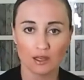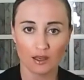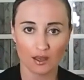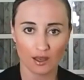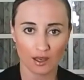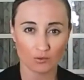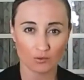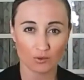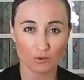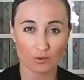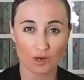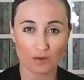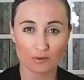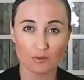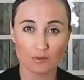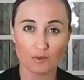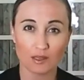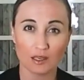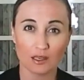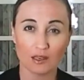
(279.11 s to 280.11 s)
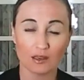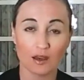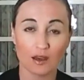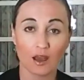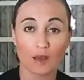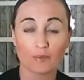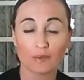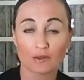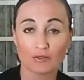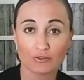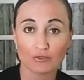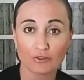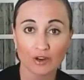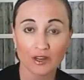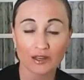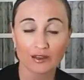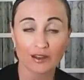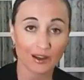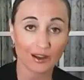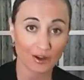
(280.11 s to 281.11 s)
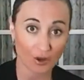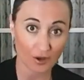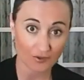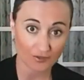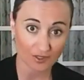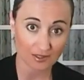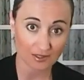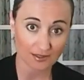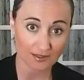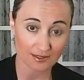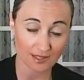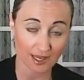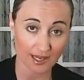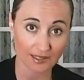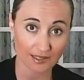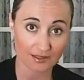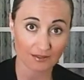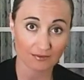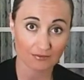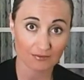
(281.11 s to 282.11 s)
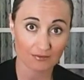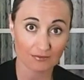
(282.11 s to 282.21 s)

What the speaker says: We'll probably be up in front and off to the side.